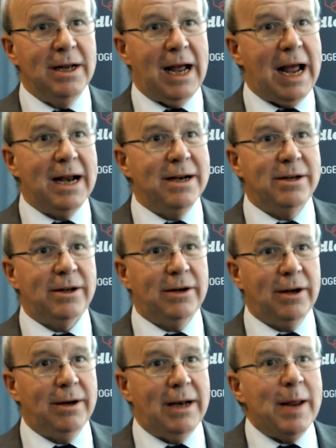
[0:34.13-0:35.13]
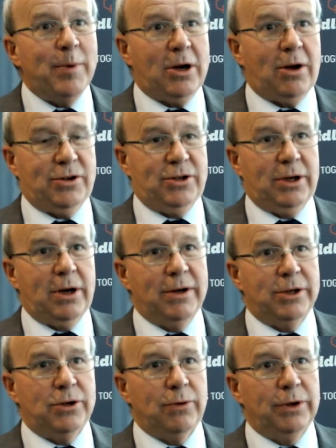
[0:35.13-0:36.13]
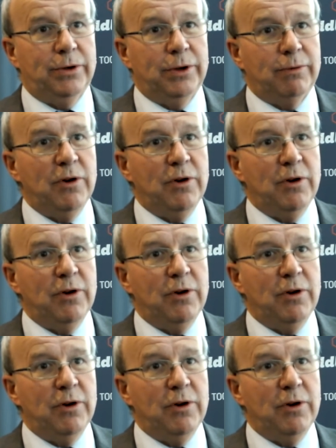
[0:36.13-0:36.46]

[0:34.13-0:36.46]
and labour costs are going soaring through the